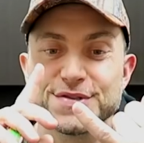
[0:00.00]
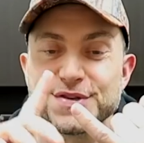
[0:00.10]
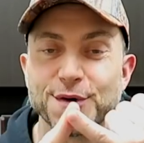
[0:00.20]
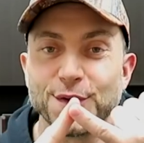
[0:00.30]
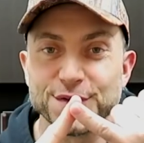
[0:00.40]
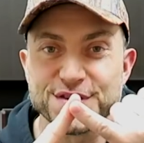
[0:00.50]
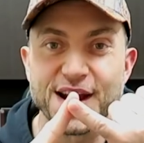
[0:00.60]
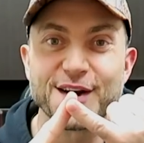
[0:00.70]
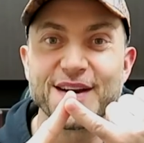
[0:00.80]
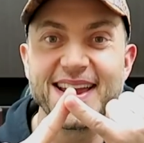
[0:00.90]
Skull
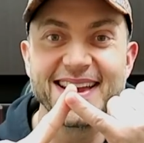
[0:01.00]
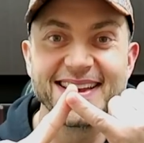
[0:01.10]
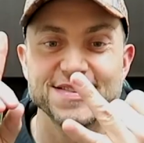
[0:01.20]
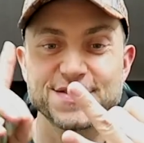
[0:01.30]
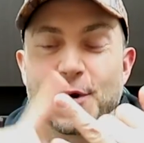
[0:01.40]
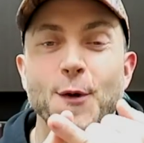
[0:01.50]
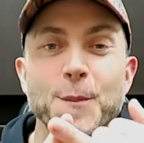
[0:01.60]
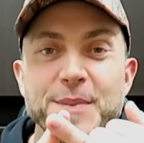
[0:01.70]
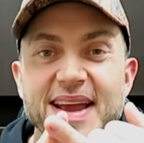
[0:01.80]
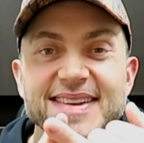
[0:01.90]
Cherry,
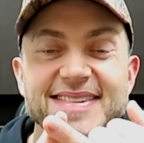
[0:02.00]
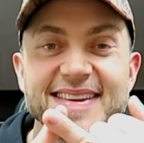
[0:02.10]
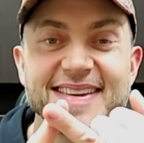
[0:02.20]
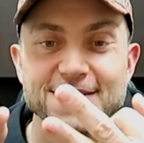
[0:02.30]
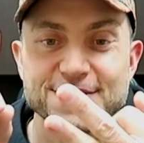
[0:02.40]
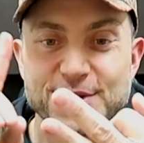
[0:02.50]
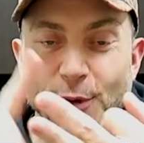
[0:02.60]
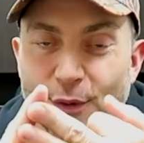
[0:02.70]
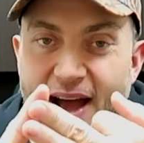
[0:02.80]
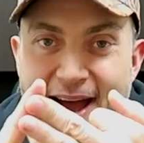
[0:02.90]
Skull Mint,
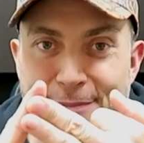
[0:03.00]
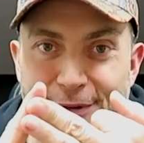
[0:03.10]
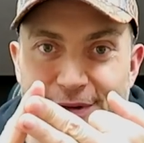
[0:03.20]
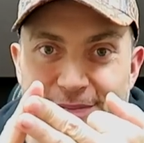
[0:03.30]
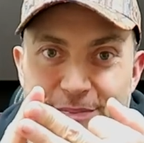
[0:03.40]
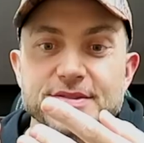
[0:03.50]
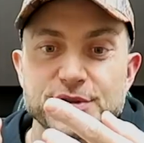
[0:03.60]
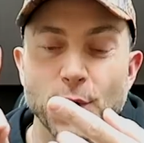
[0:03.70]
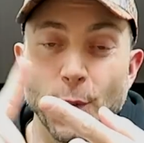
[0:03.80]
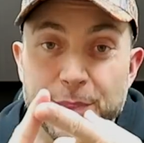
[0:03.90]
Skull Apple,
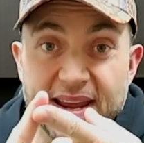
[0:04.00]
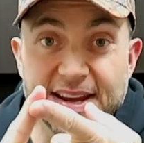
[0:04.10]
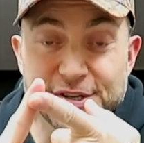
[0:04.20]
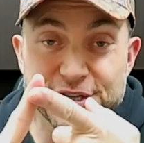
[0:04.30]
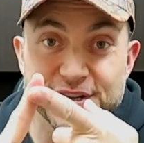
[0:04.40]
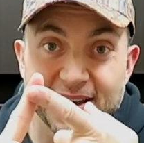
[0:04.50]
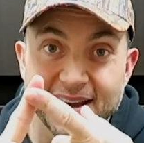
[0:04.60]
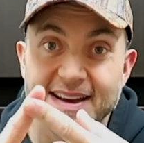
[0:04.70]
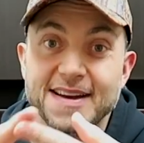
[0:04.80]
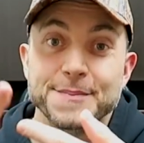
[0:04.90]
Skull Peach,
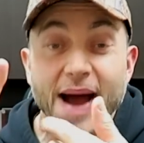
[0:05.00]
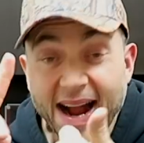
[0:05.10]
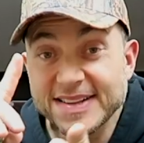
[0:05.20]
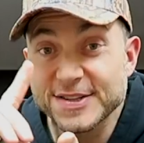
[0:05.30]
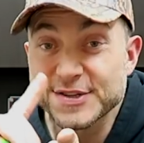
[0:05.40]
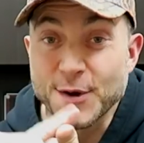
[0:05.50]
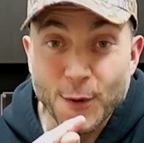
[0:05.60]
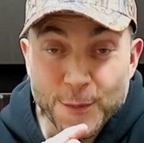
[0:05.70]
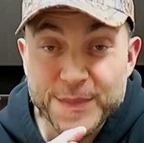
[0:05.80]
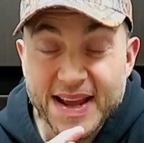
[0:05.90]
back to
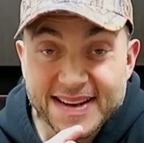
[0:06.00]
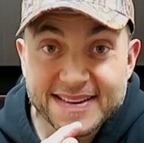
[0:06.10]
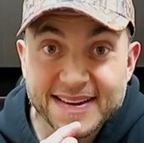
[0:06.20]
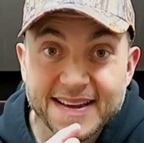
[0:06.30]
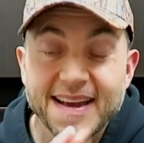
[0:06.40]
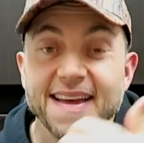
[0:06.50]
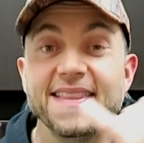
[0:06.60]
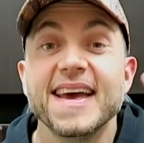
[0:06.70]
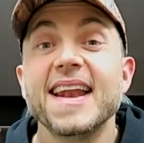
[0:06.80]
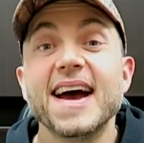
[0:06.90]
Skull Mint.
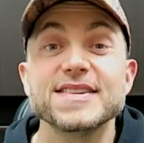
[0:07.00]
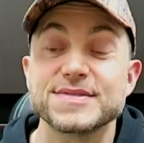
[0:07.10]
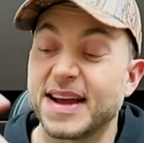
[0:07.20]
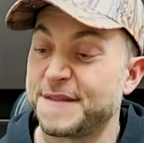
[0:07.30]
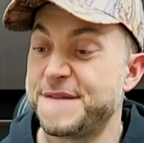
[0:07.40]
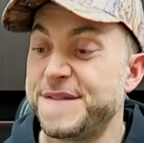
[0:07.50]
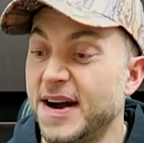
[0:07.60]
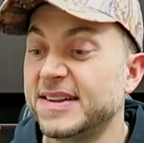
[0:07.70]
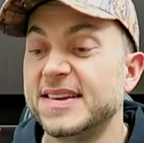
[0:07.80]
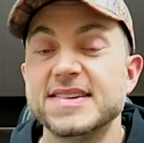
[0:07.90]
Then I was like,
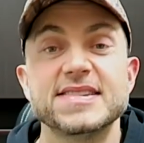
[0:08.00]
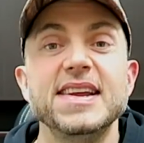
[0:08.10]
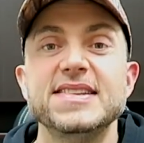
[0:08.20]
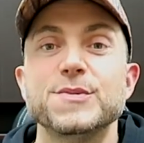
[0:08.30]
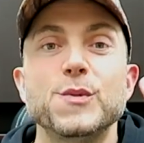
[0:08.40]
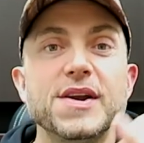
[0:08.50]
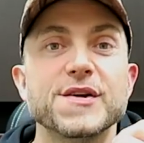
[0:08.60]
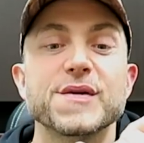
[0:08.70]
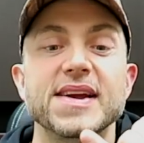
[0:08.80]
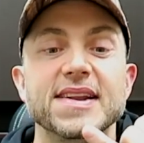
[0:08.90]
fuck this, I need some
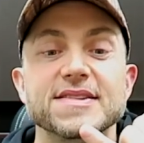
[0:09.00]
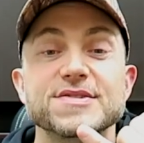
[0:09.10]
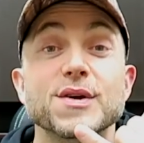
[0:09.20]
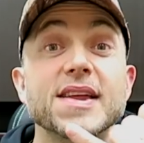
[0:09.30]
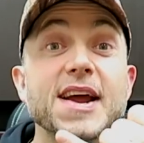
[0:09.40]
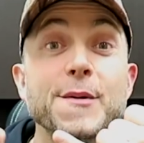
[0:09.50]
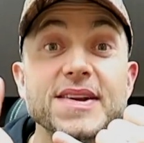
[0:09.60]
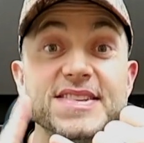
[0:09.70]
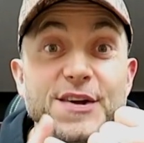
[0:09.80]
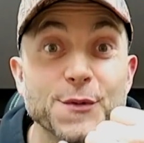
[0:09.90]
wintergreen. So then I
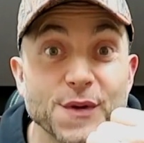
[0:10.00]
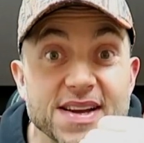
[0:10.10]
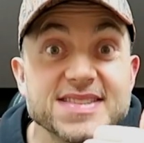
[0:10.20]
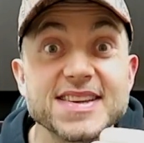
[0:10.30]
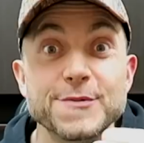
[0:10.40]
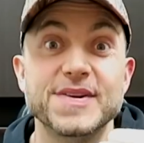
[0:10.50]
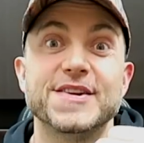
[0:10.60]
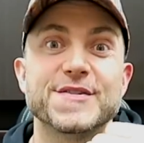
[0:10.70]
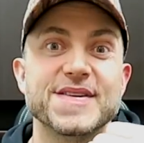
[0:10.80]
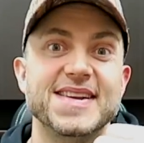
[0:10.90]
went to Grizzly
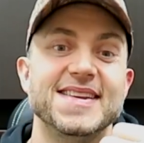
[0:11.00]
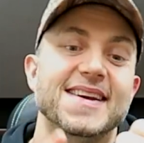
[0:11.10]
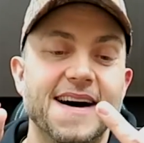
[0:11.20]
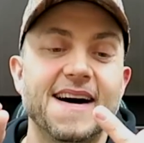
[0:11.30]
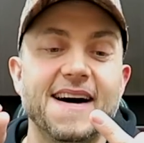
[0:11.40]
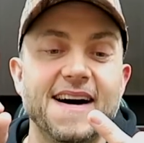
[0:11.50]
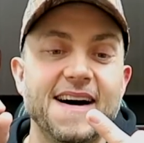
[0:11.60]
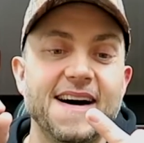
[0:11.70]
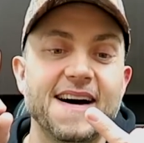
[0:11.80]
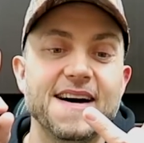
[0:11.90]
wintergreen.
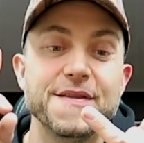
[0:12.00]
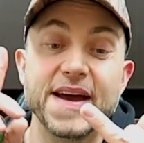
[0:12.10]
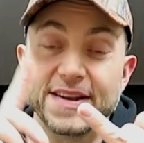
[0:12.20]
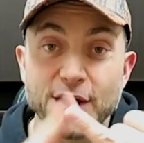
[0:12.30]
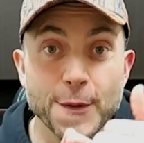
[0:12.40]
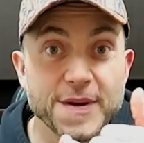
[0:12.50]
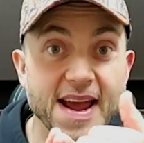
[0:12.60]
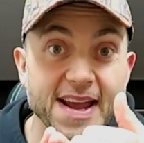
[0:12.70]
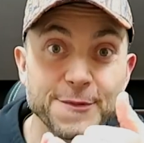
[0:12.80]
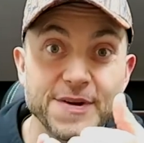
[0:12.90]
Then
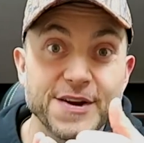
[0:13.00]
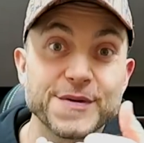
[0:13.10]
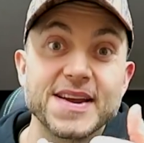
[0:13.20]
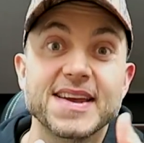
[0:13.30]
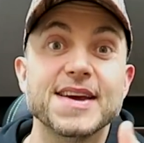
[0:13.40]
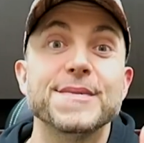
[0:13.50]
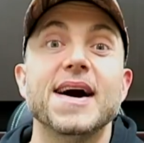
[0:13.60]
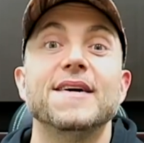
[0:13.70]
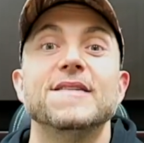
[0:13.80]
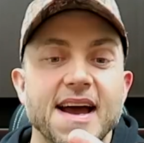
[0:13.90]
Copenhagen wintergreen came
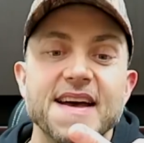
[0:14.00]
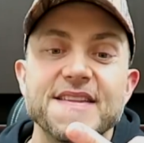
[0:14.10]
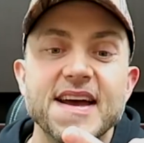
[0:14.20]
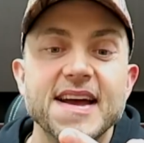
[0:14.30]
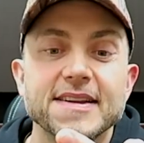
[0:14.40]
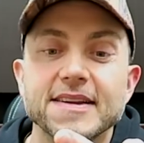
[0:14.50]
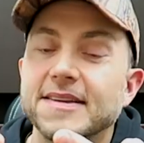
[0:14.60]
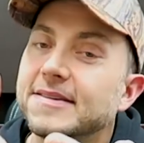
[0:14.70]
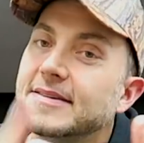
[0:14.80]
out. And then